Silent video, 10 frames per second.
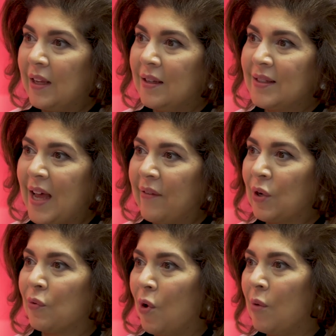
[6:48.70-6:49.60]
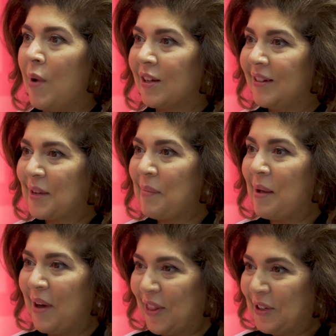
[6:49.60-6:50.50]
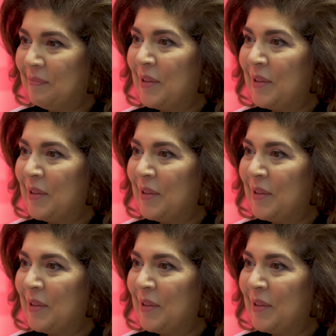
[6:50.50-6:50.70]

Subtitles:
is having a role model like my mother,